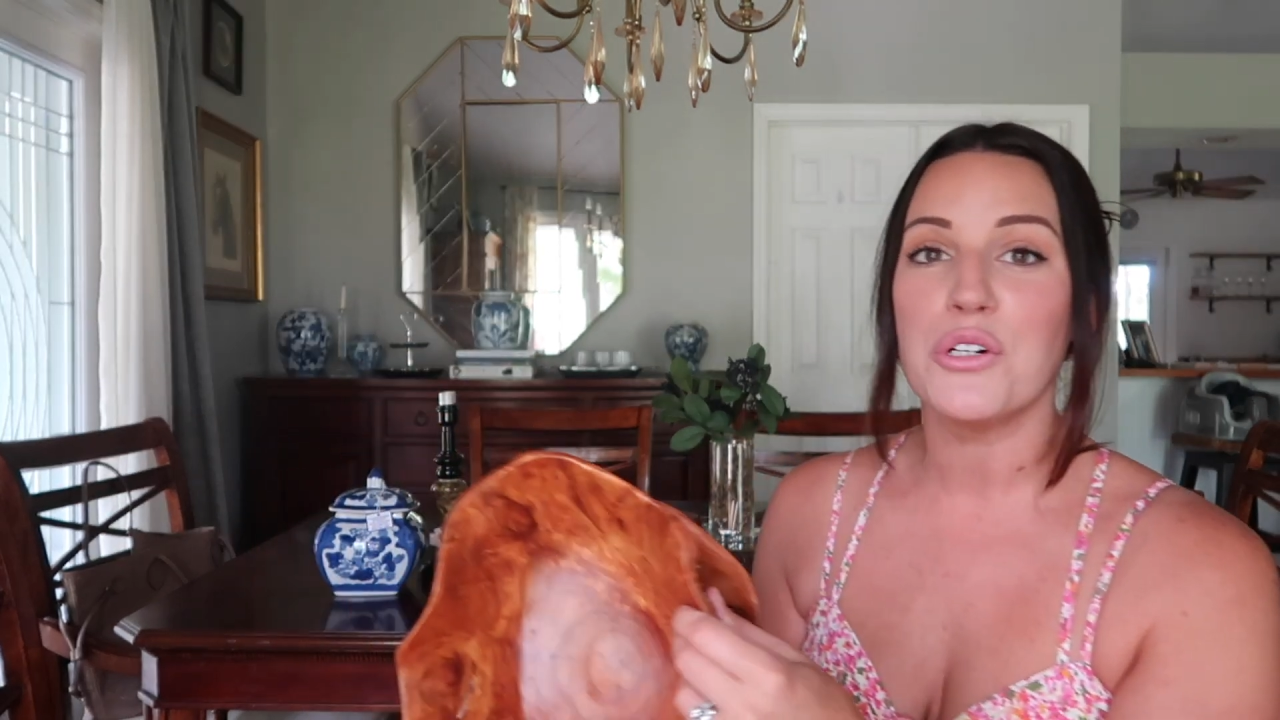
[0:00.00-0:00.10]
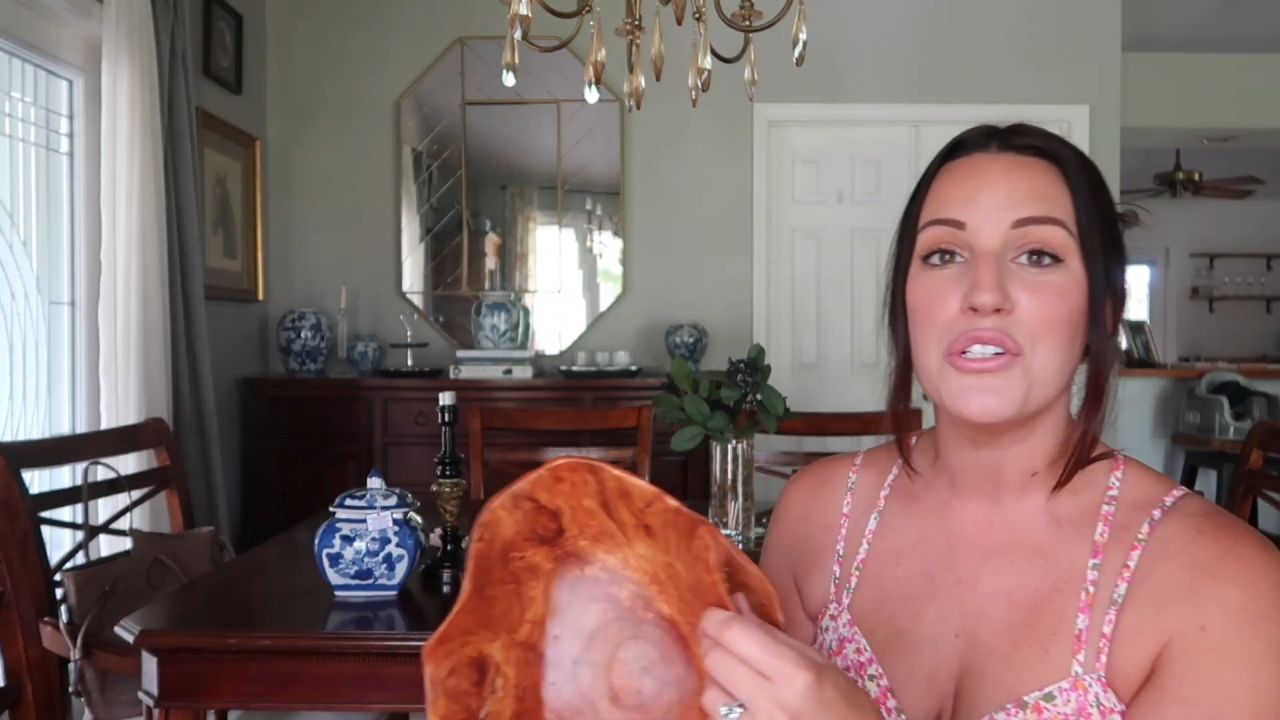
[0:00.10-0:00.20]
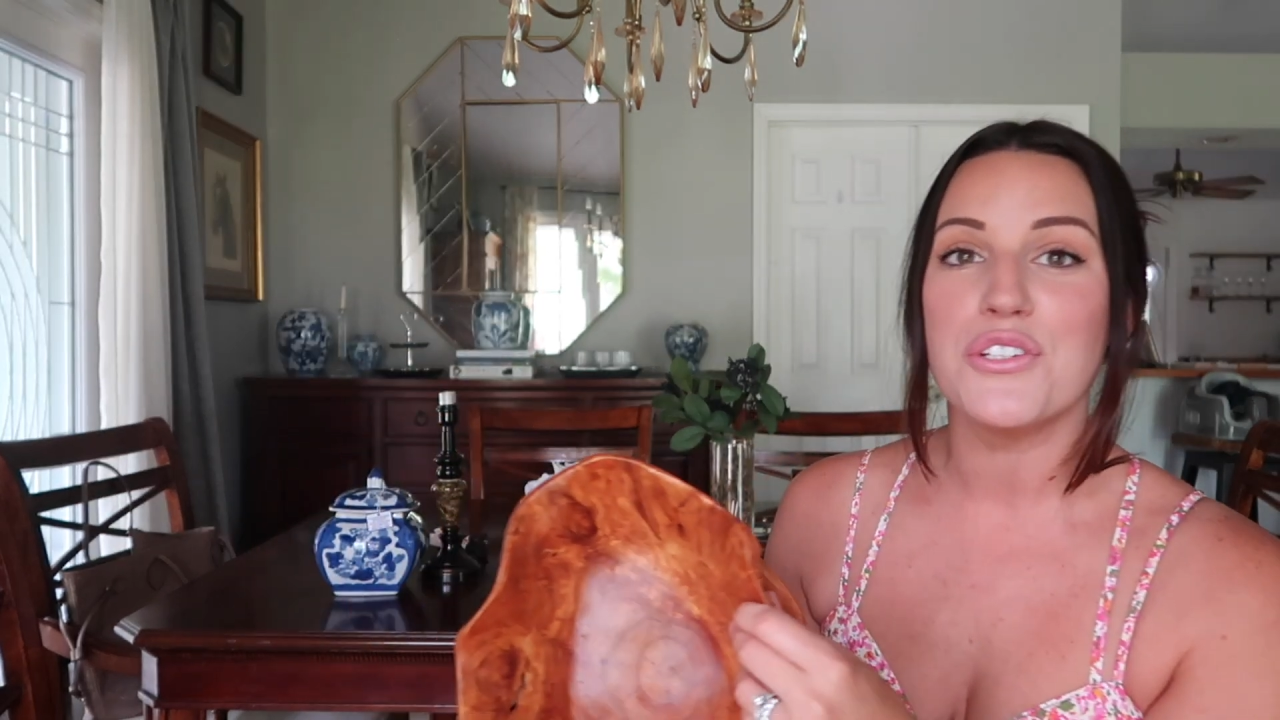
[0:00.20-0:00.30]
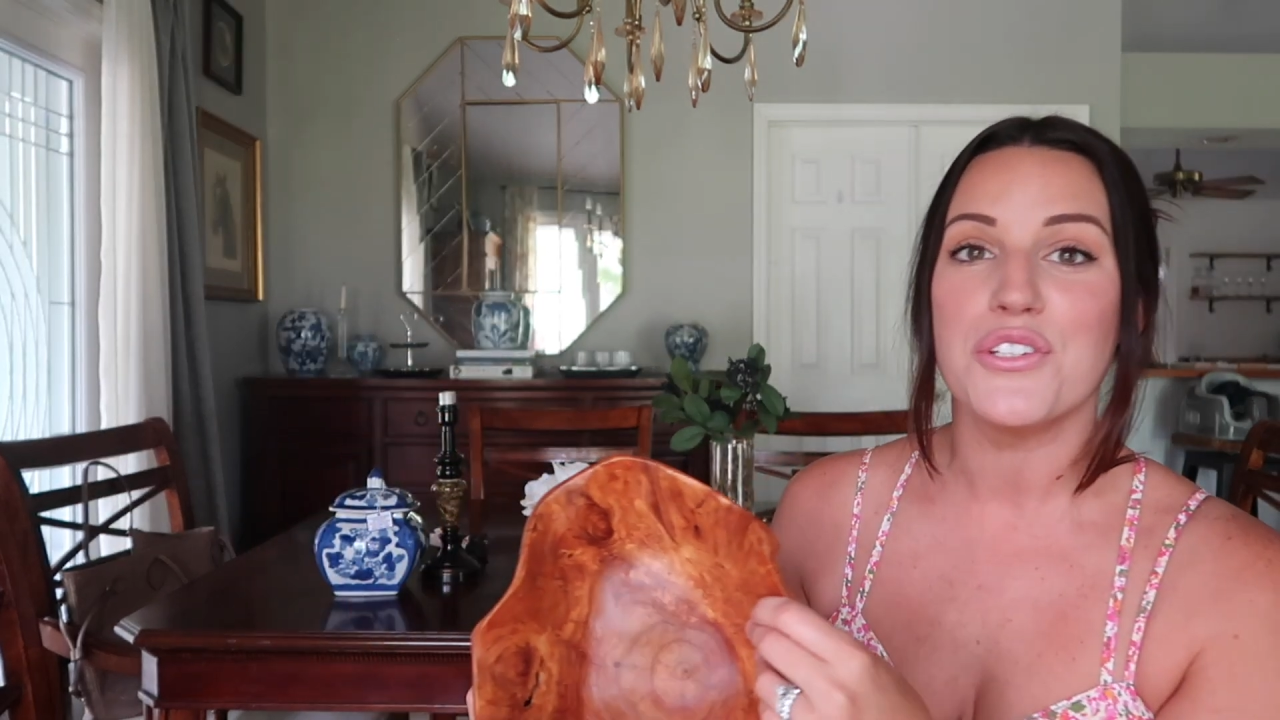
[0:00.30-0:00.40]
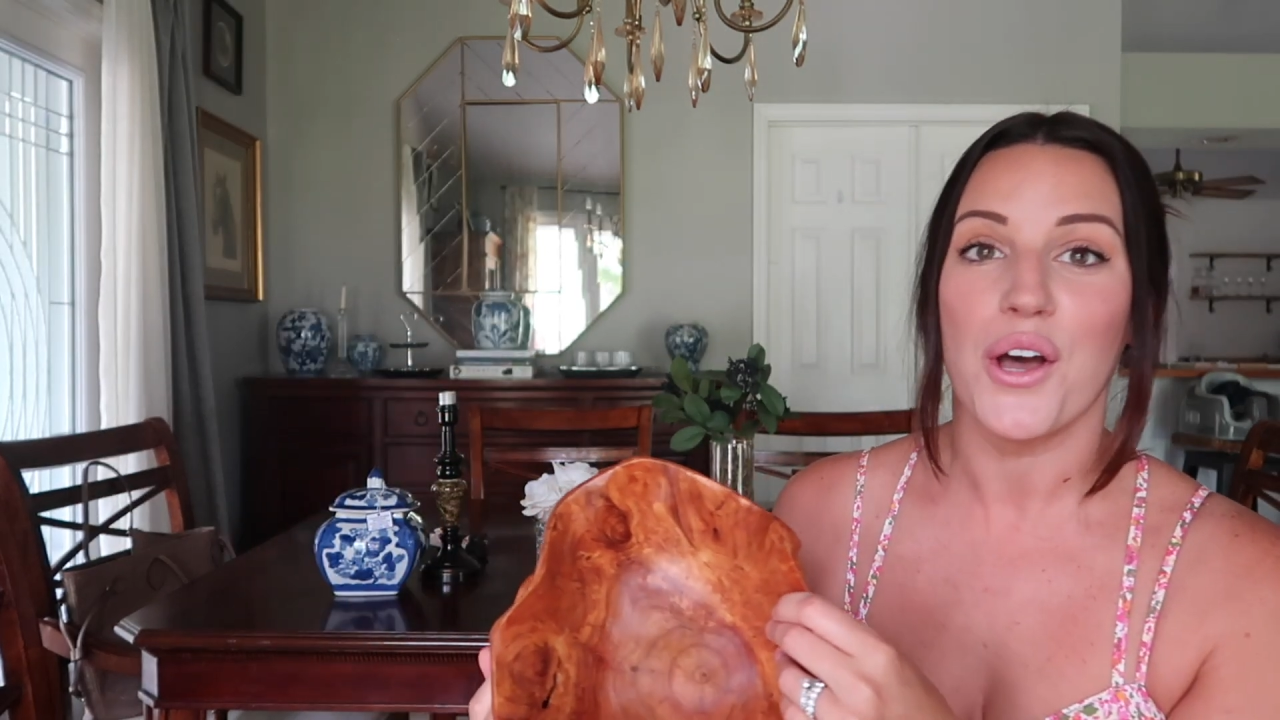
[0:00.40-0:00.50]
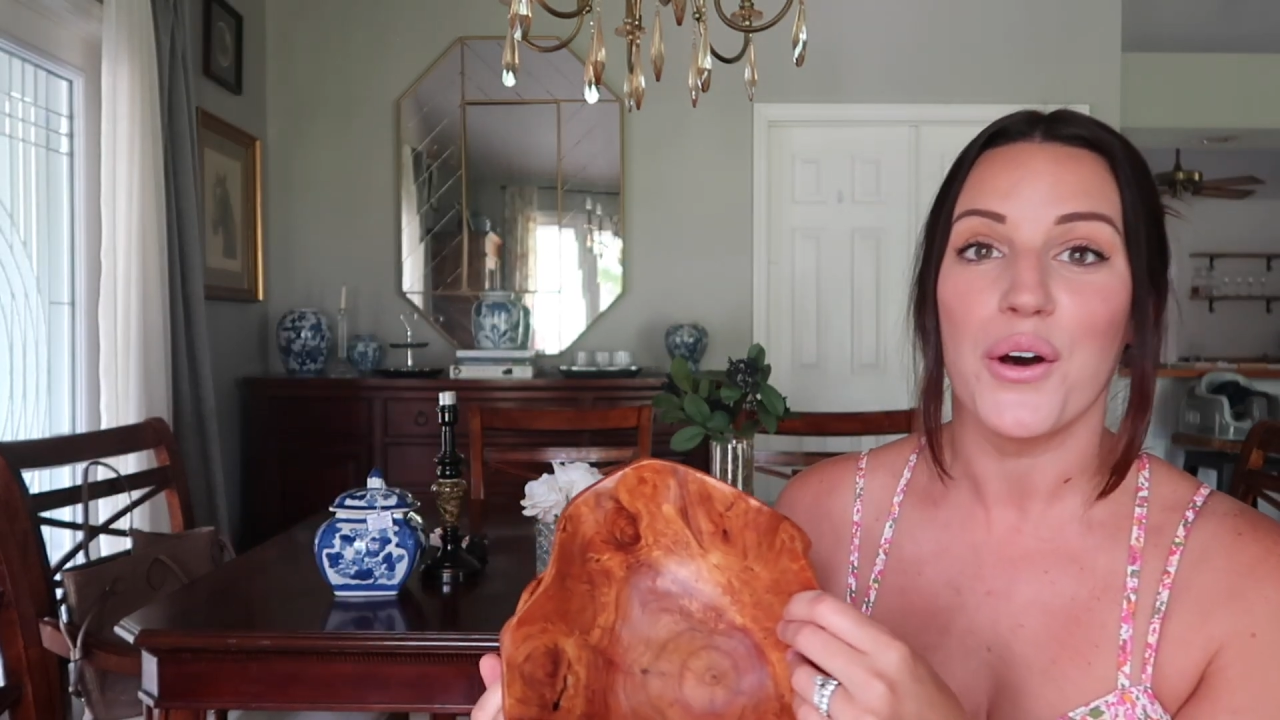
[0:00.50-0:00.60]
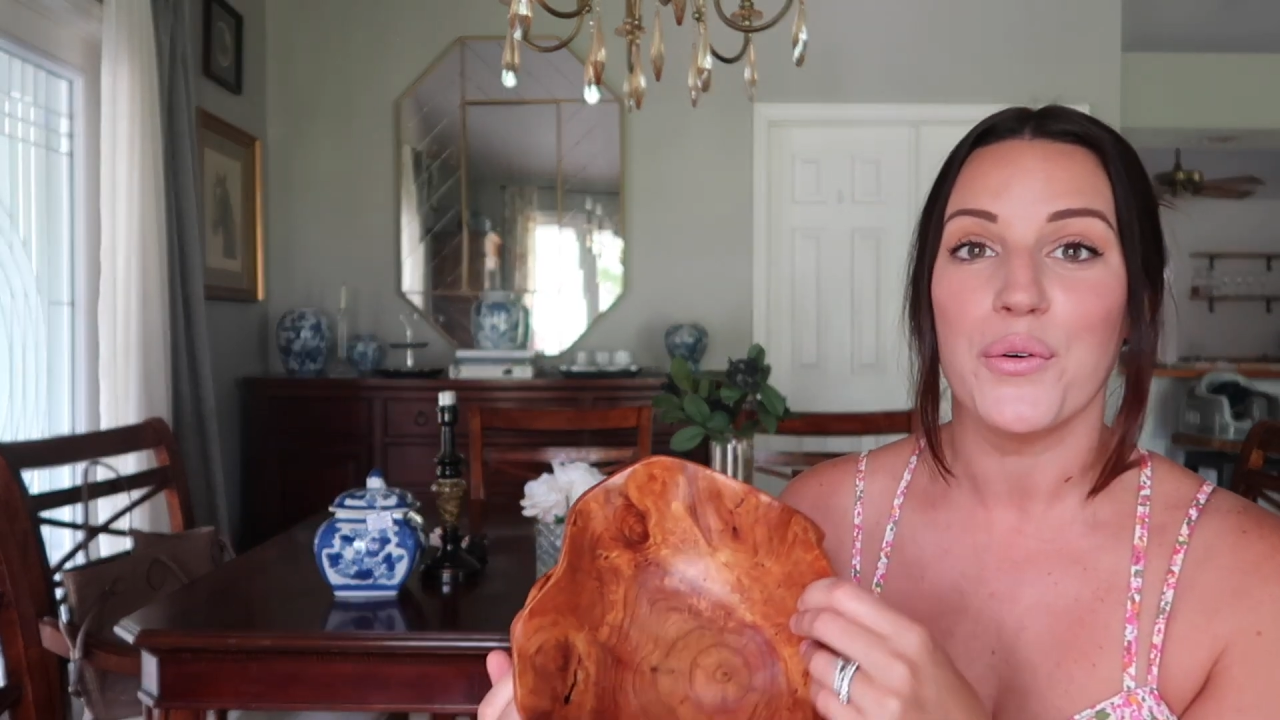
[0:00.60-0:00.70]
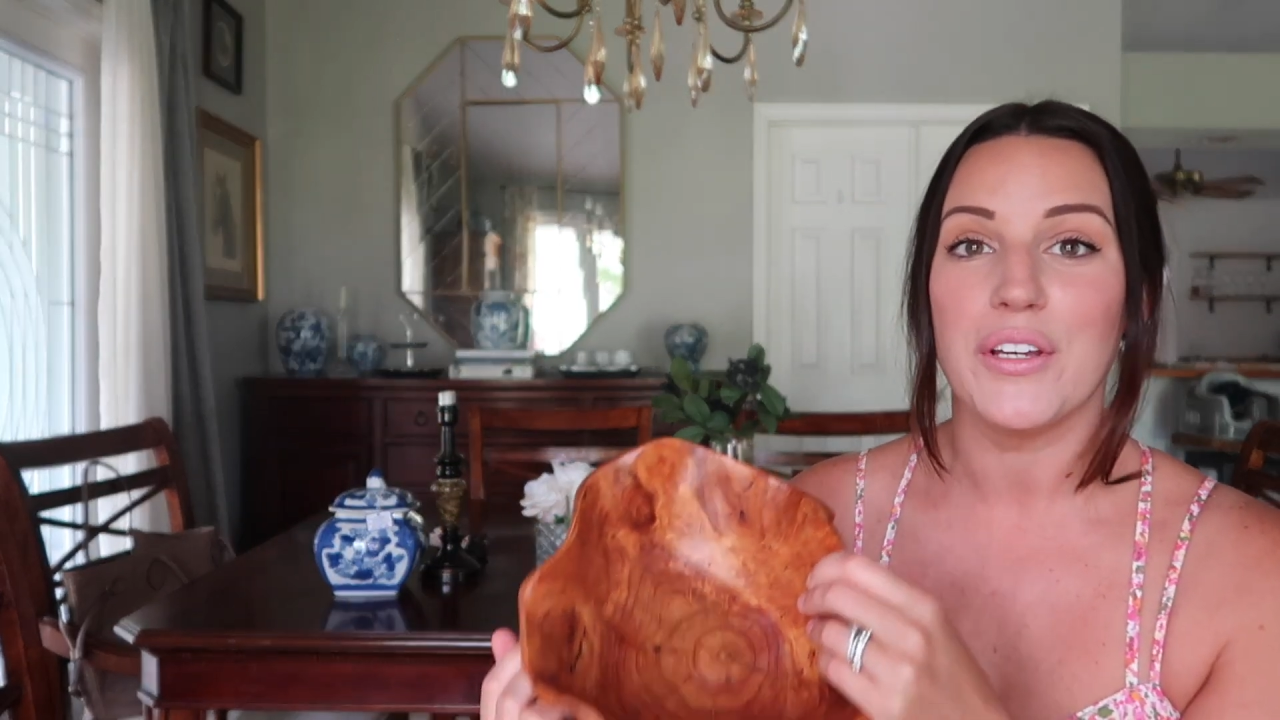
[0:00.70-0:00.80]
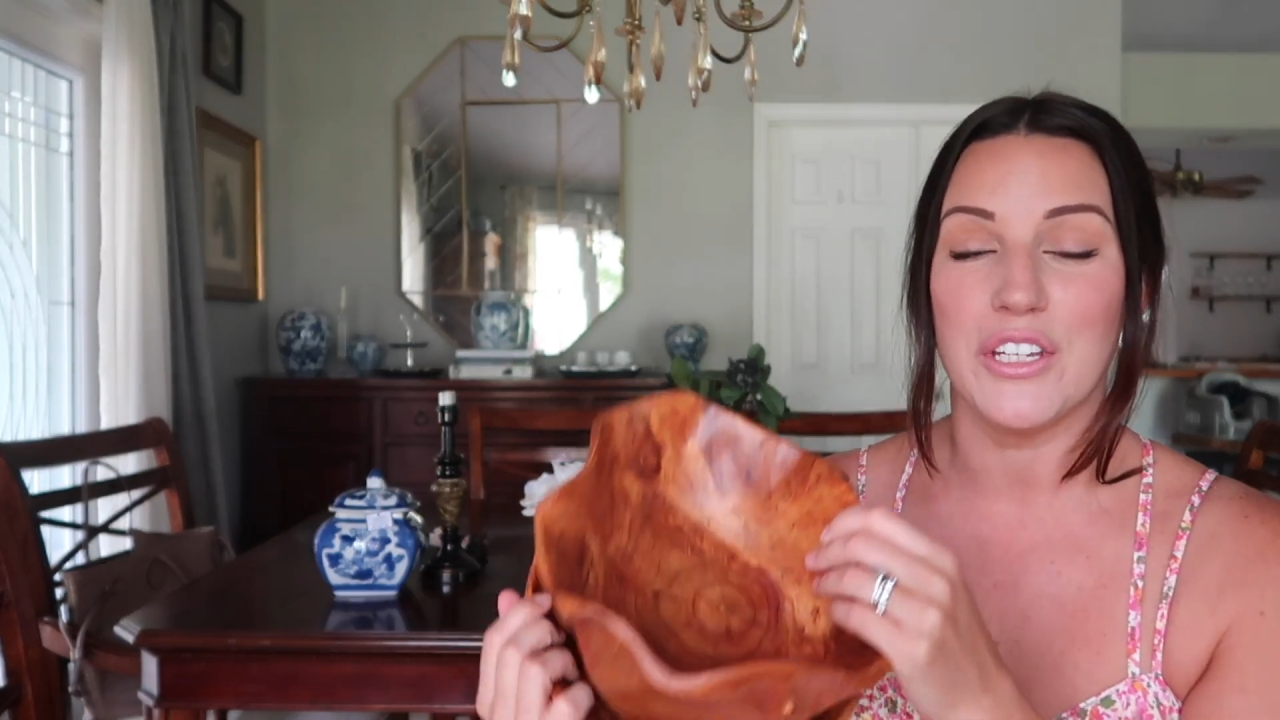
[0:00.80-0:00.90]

so